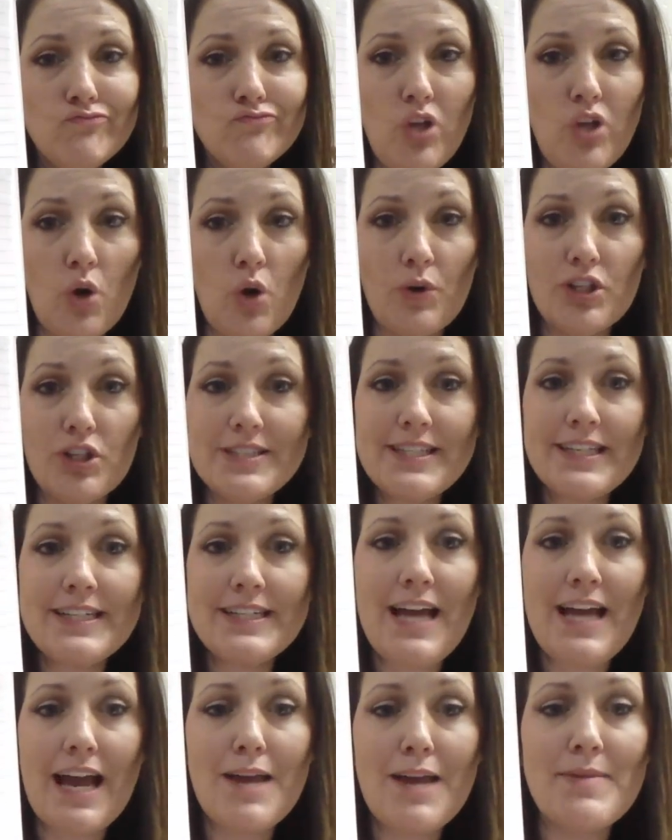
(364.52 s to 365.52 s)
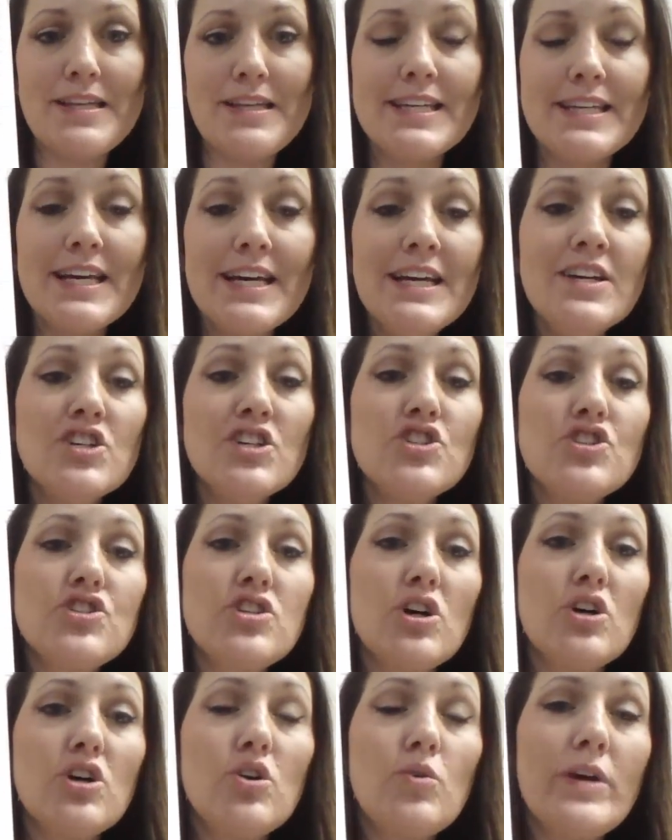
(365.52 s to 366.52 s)
No, it looks like a diamond.
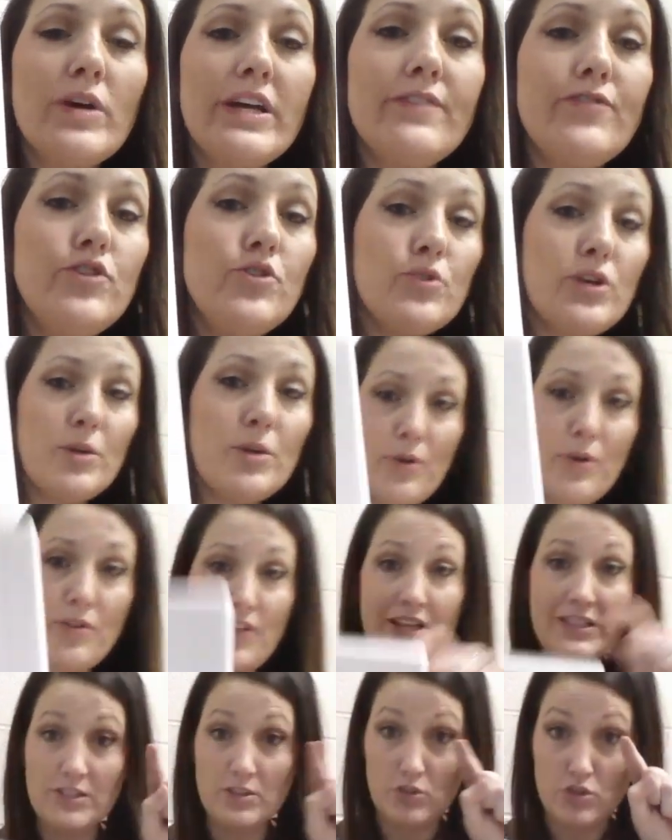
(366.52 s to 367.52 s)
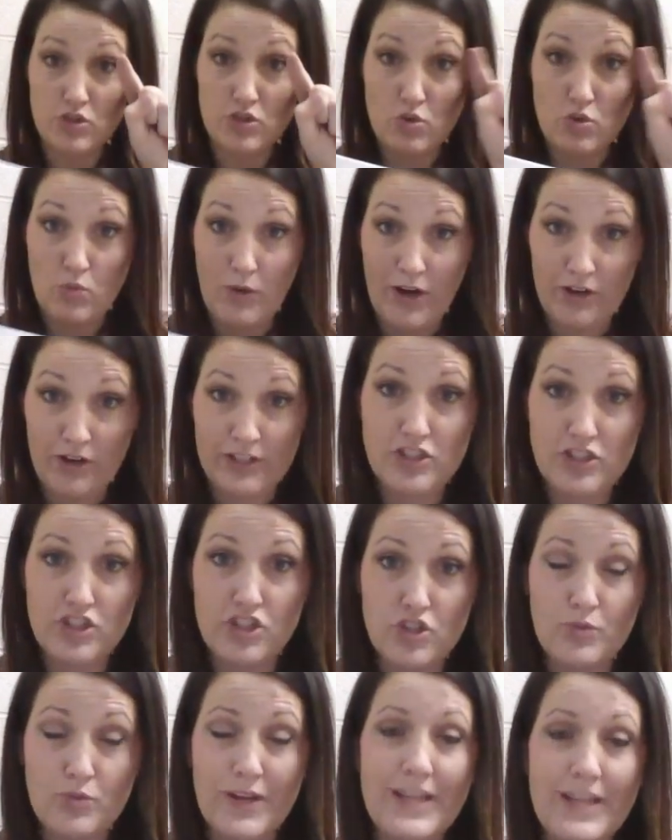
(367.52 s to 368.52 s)
So if you can put that little square
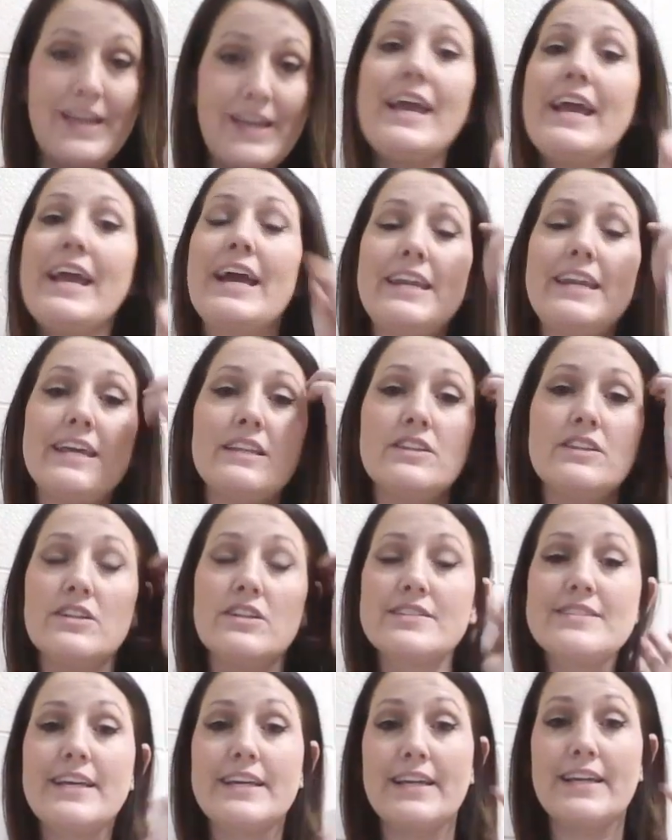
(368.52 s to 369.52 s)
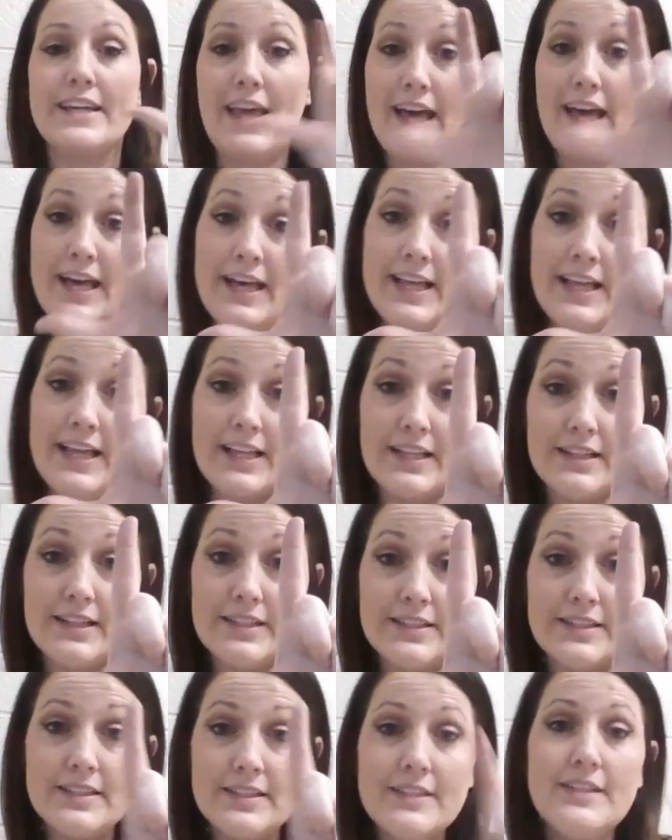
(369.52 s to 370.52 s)
into it and it looks like an
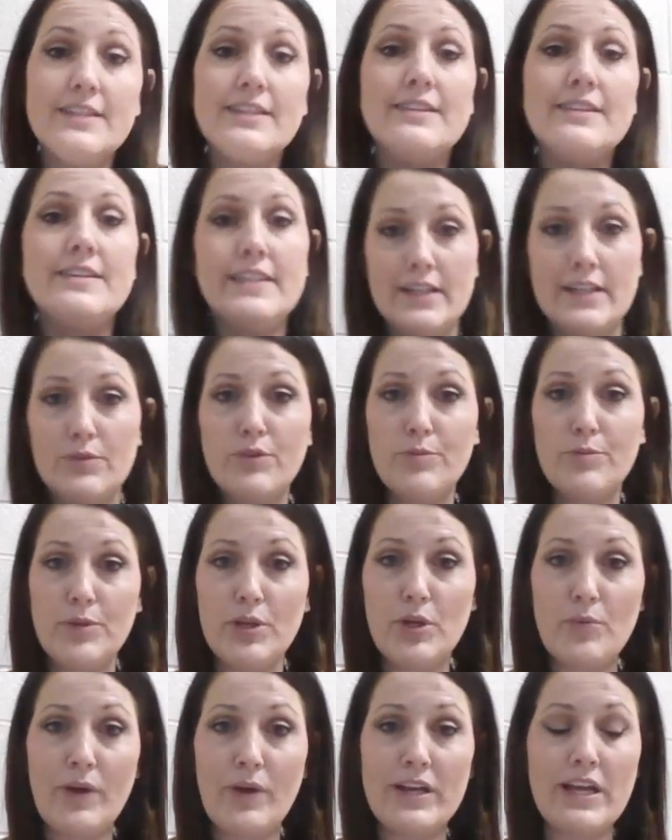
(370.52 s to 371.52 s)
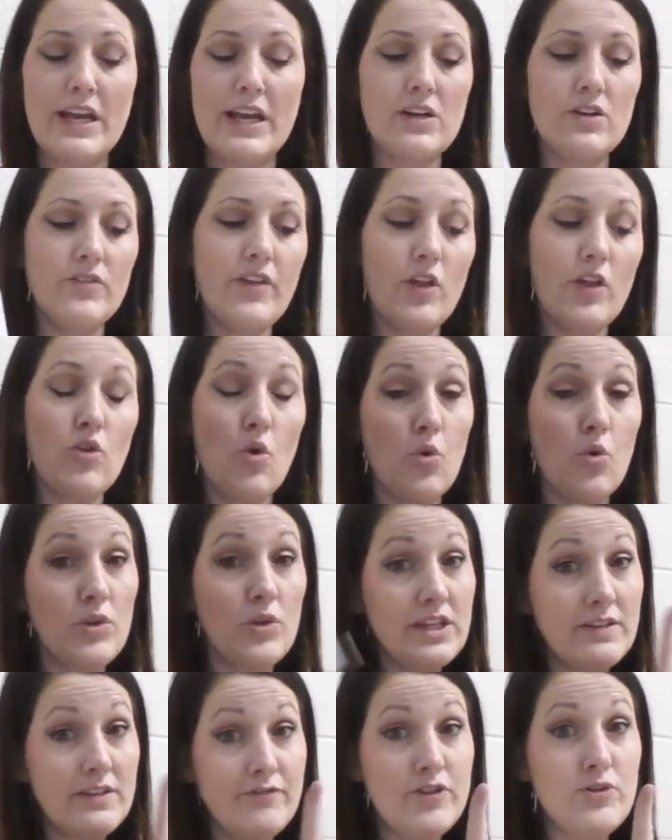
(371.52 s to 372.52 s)
L, then it would be a right angle. Now, the
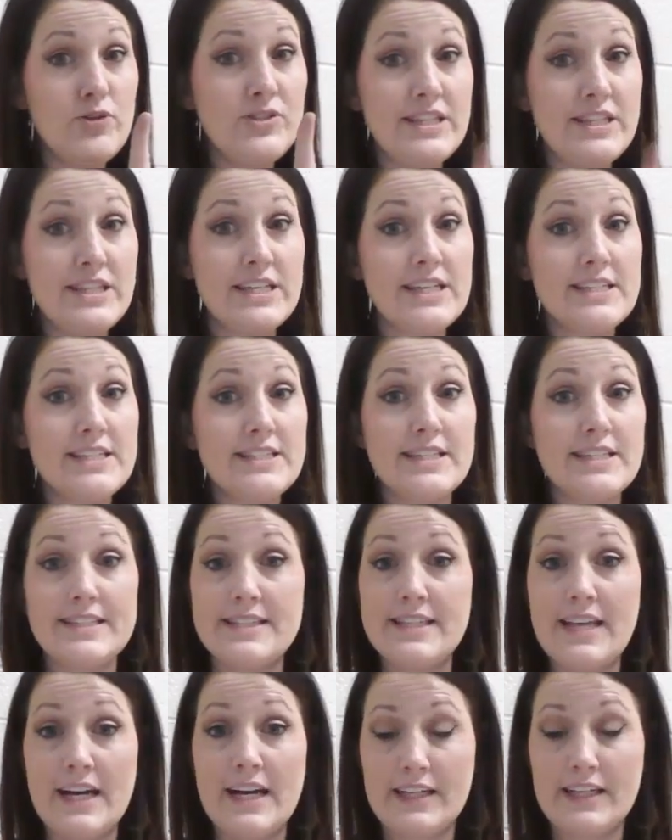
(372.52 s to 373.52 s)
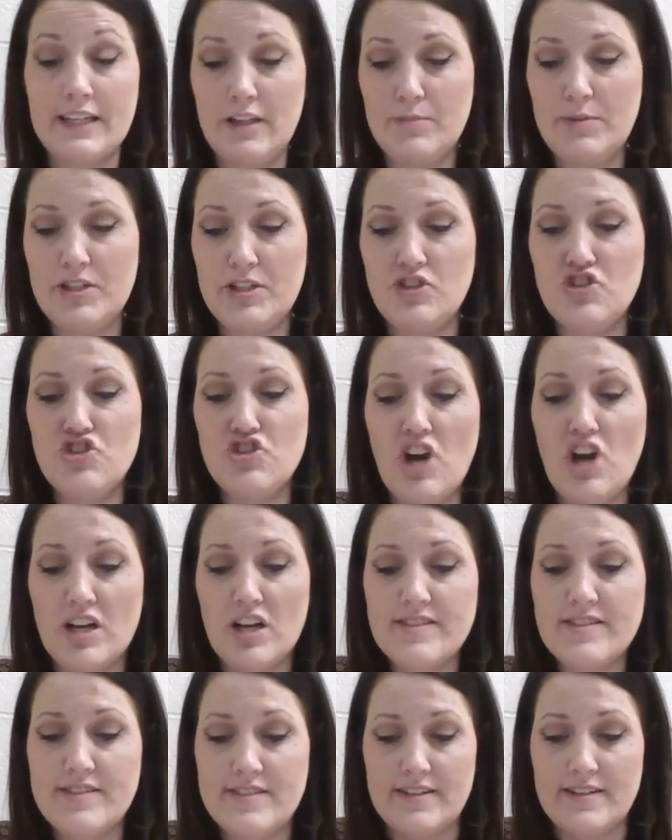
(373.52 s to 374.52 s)
only confusing thing is it's not going to be
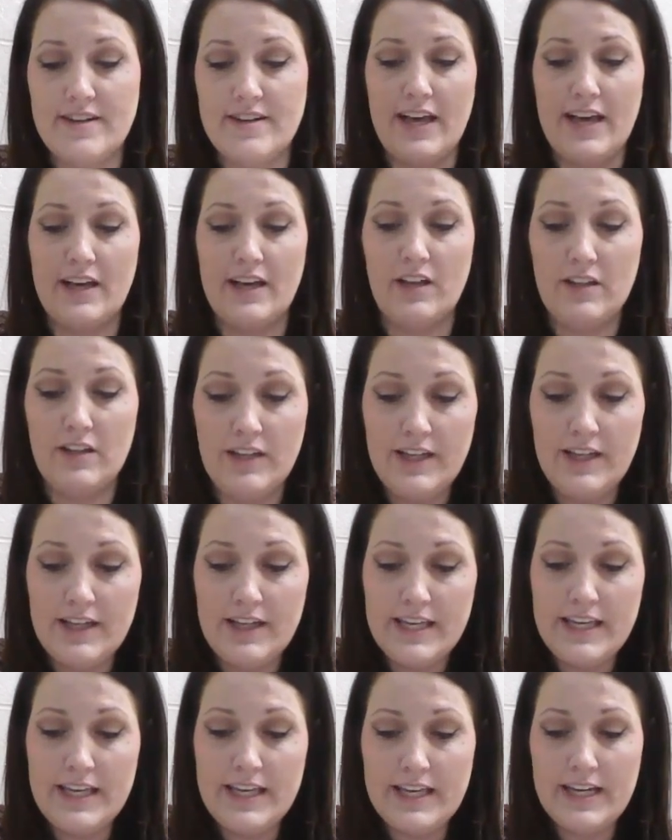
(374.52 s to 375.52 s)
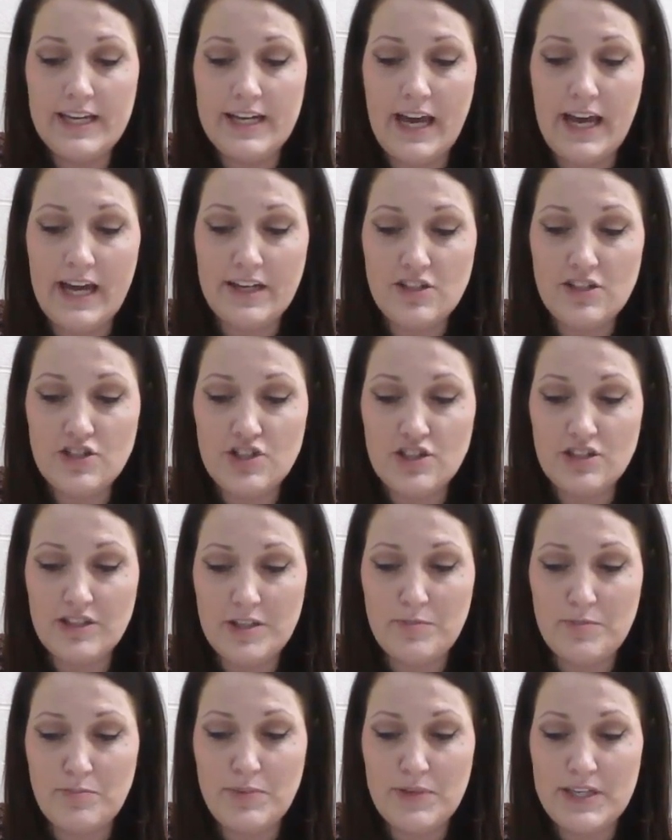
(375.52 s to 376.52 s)
just an L. It can
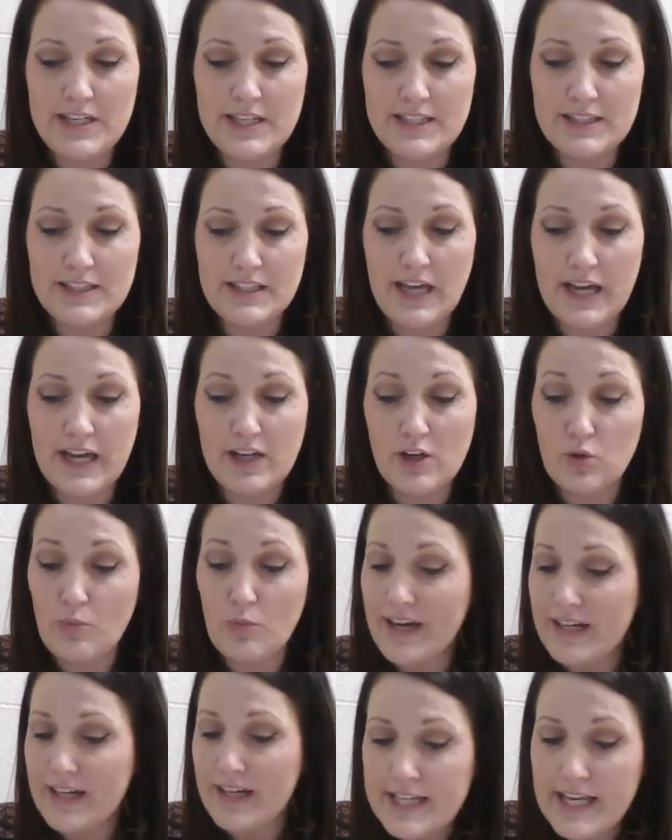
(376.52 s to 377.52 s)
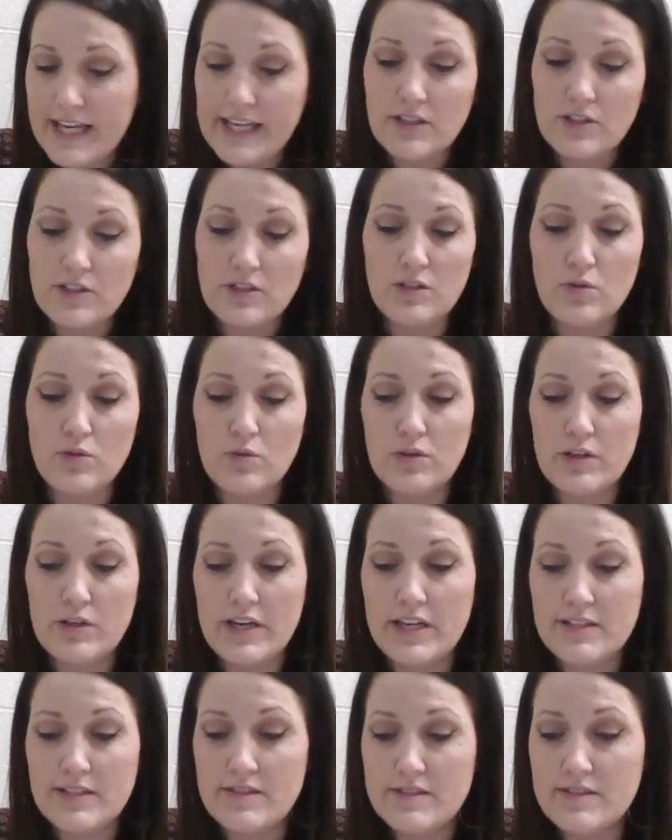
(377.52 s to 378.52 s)
actually be like a rectangle or
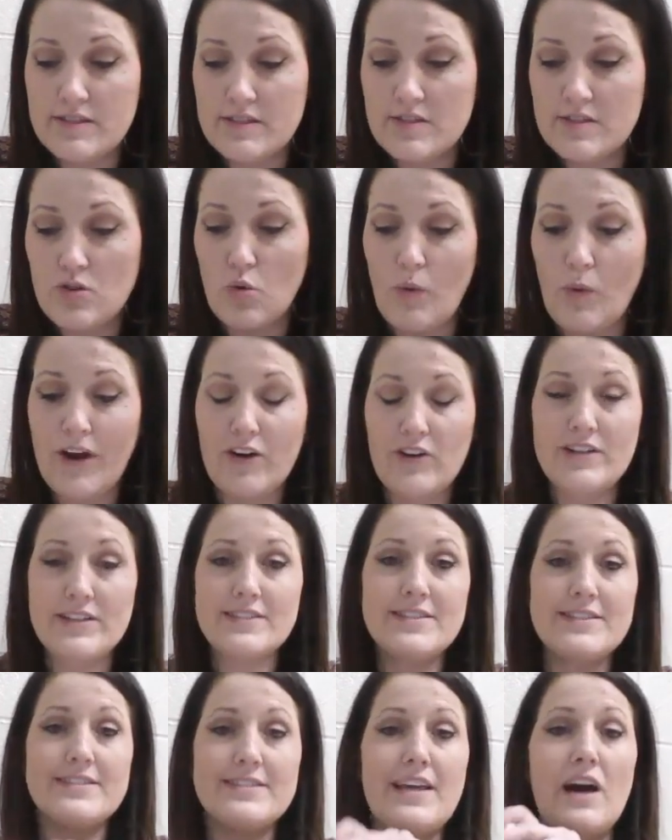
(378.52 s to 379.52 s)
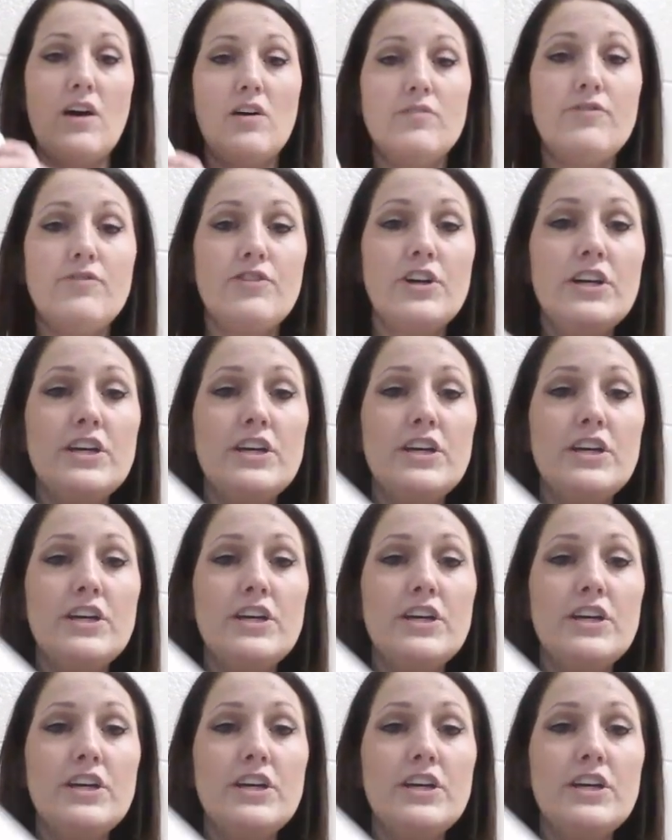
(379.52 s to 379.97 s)
a square itself.